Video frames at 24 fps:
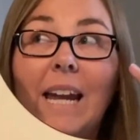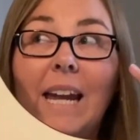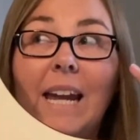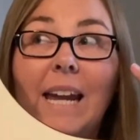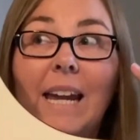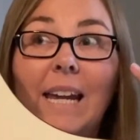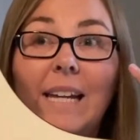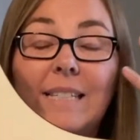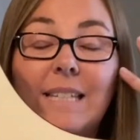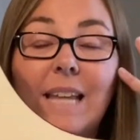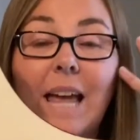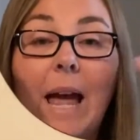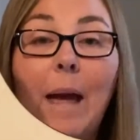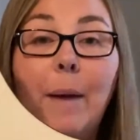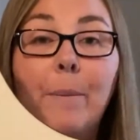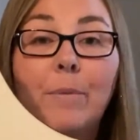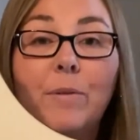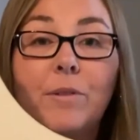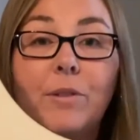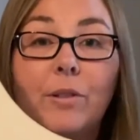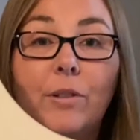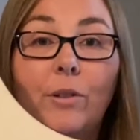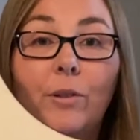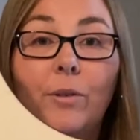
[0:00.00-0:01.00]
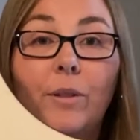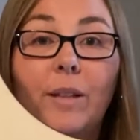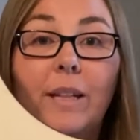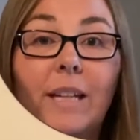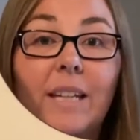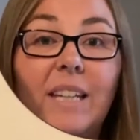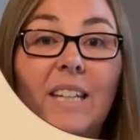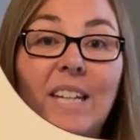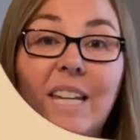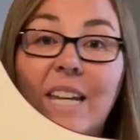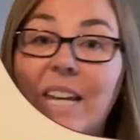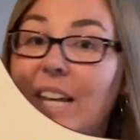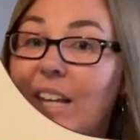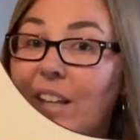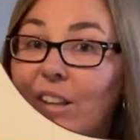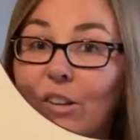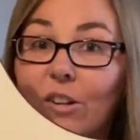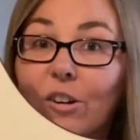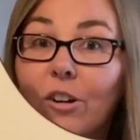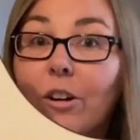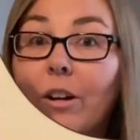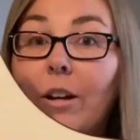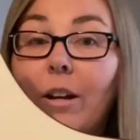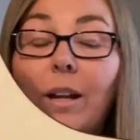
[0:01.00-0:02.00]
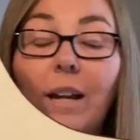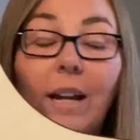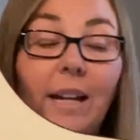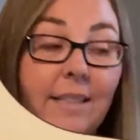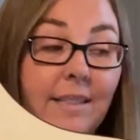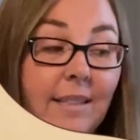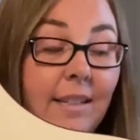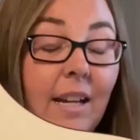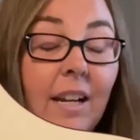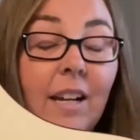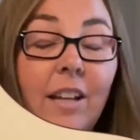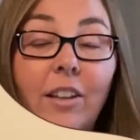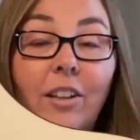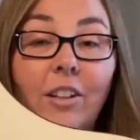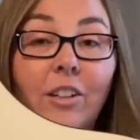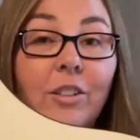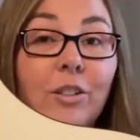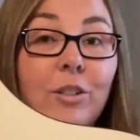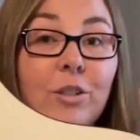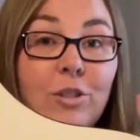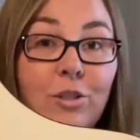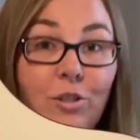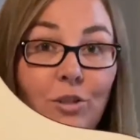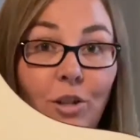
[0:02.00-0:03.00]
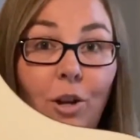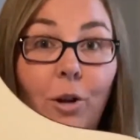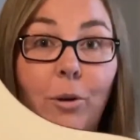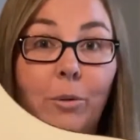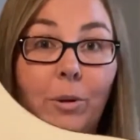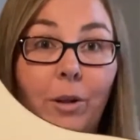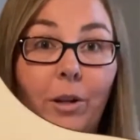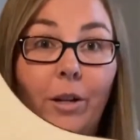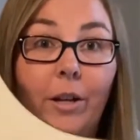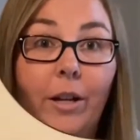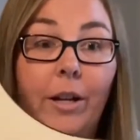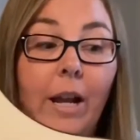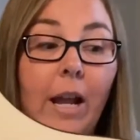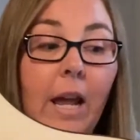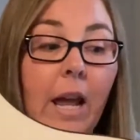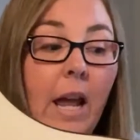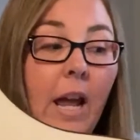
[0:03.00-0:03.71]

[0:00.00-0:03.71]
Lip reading: it's absolutely killer. It's gonna look so good.